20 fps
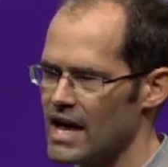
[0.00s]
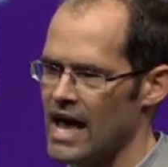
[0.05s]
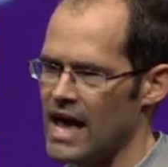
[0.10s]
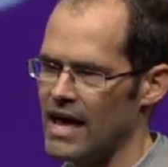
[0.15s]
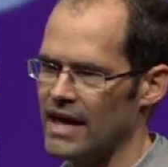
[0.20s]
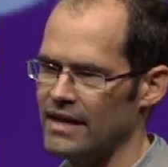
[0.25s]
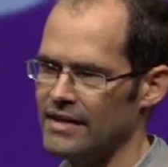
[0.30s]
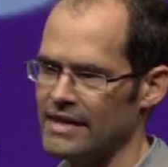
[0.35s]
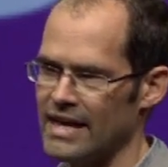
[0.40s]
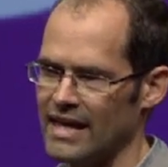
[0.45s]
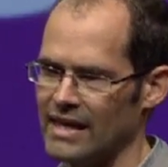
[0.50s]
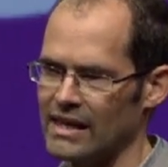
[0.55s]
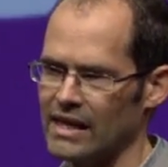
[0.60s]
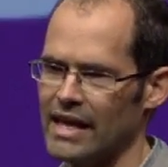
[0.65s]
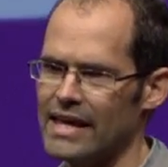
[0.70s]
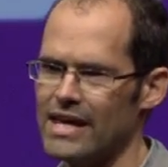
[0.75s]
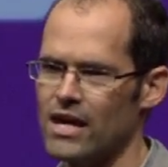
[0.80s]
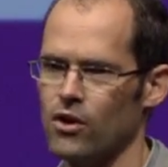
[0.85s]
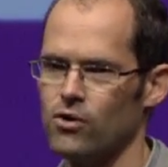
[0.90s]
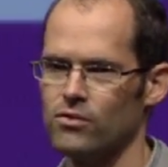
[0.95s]
and
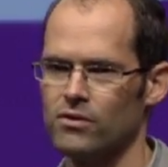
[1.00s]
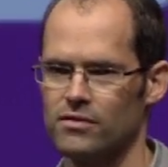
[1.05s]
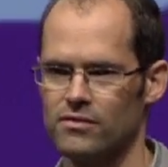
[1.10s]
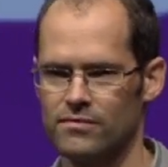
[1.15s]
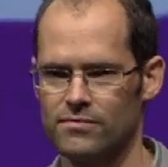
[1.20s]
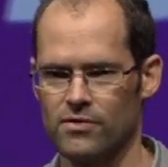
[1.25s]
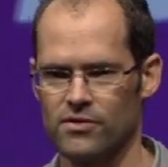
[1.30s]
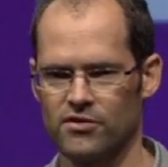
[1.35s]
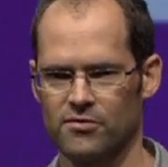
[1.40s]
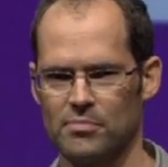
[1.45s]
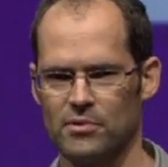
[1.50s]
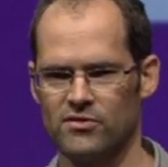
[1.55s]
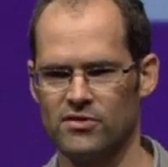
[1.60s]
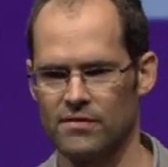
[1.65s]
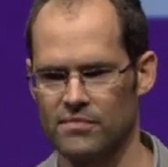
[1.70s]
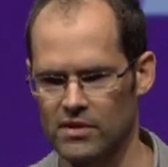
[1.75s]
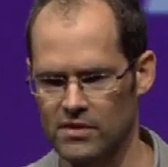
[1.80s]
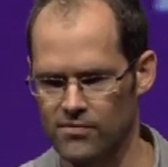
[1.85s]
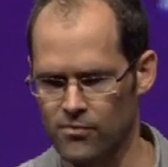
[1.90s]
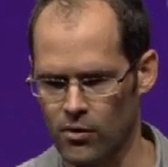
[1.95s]
layout for a
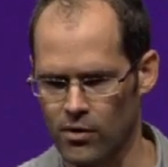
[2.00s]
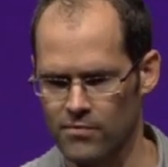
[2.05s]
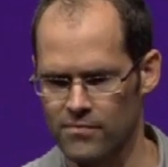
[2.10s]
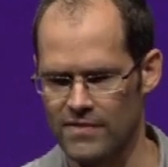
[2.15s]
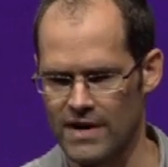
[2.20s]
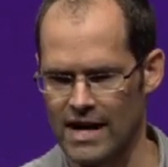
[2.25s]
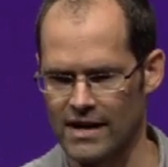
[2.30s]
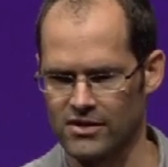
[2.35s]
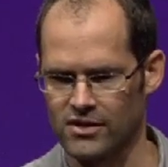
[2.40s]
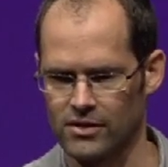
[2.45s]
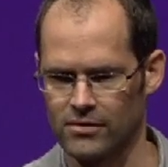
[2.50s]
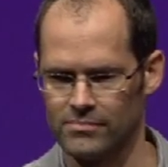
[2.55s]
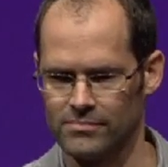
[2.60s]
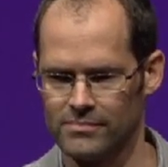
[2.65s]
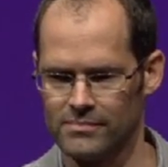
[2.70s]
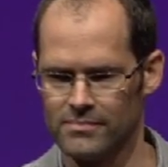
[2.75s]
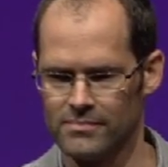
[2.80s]
specific form factor.